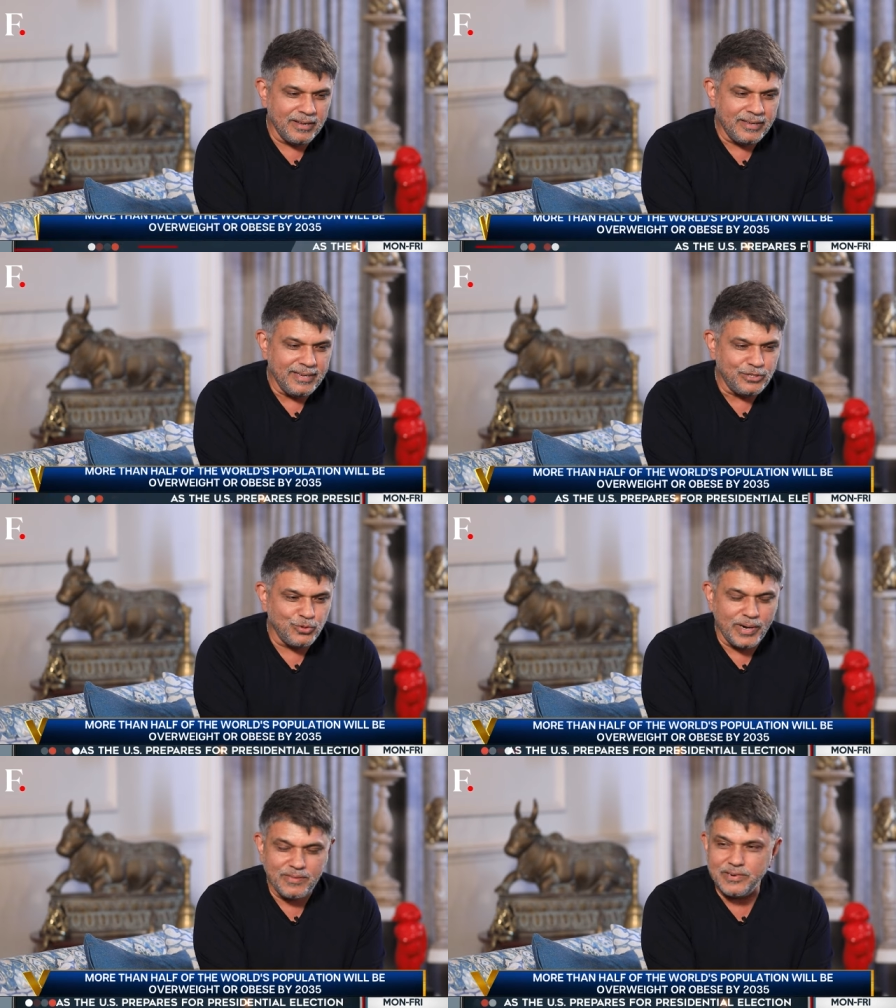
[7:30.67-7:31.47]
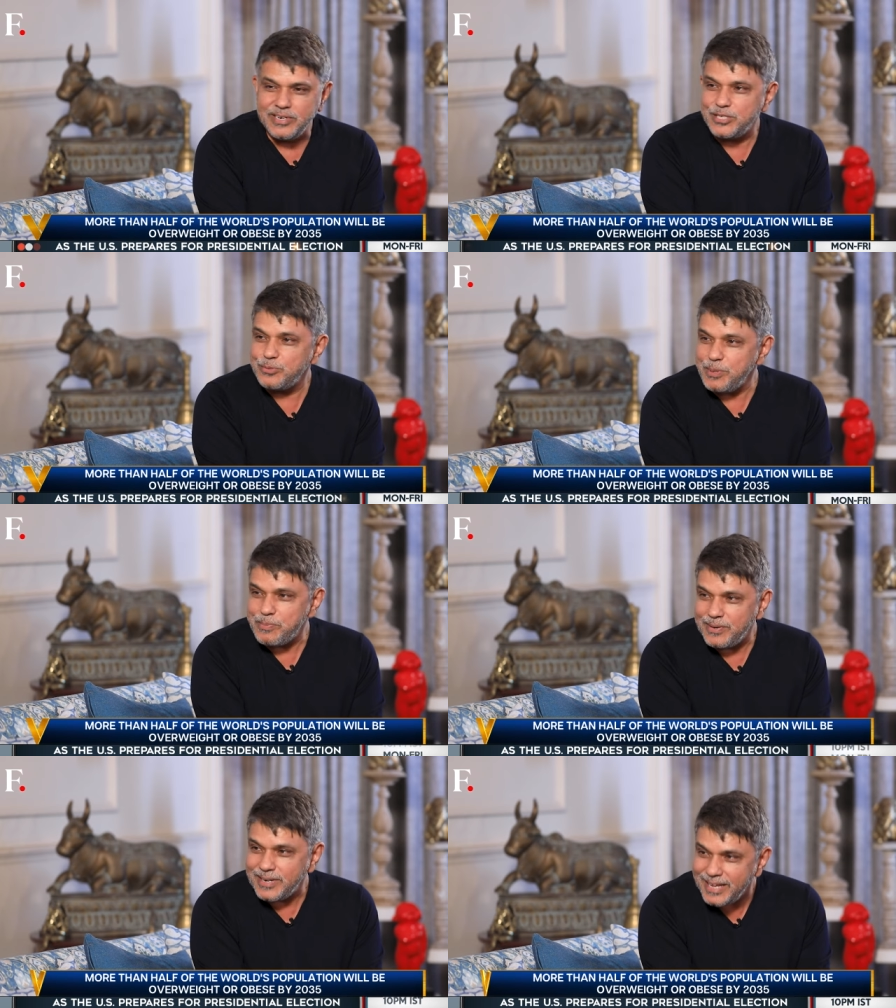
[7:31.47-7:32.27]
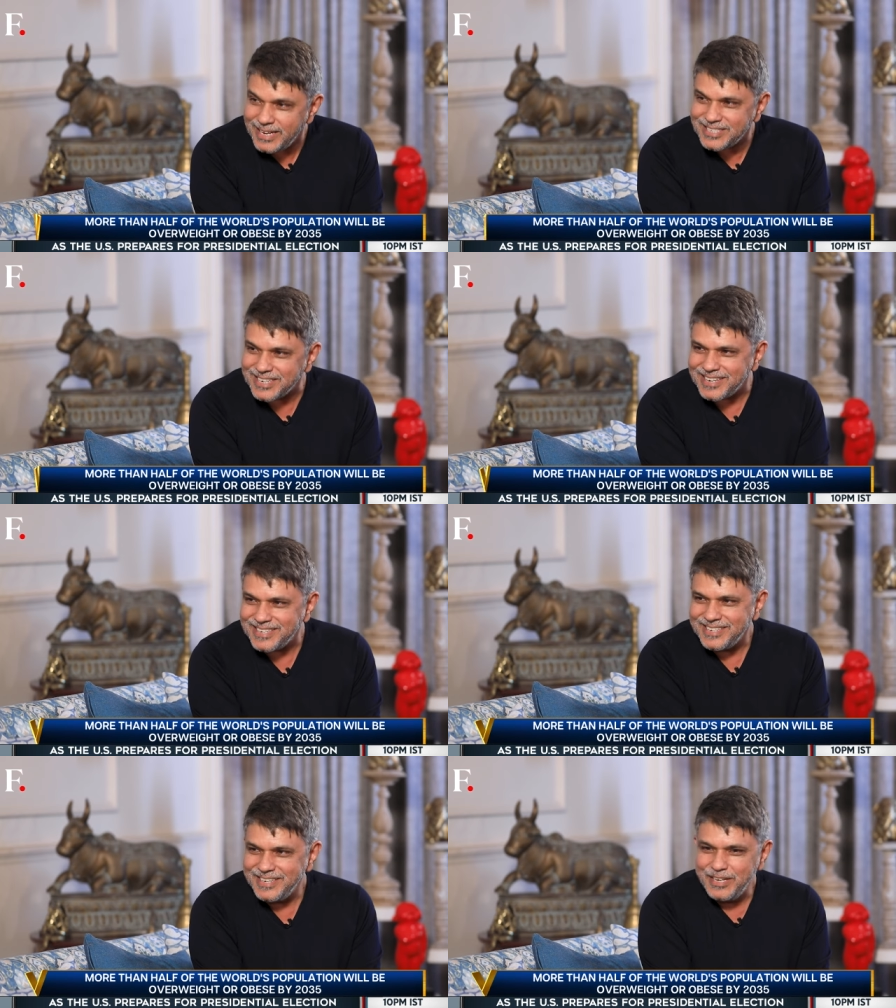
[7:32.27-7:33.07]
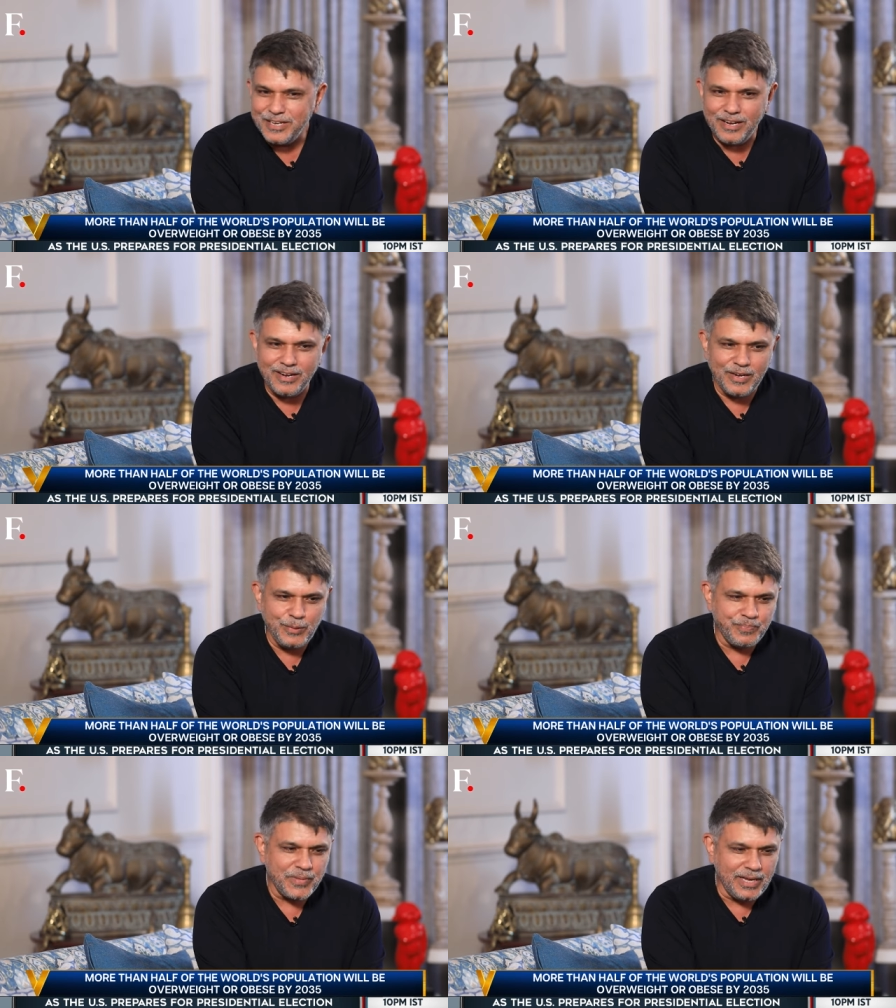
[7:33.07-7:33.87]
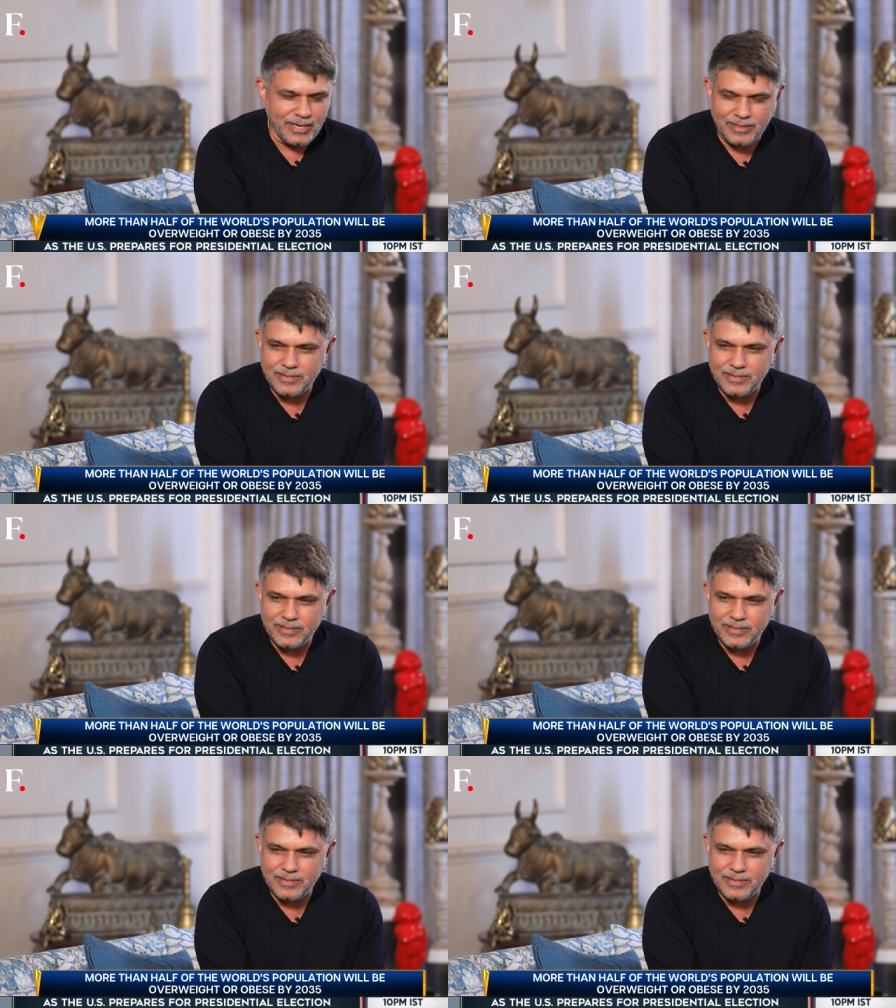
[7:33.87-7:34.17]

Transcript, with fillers: Kid to one of the richest people in Asia, Anant.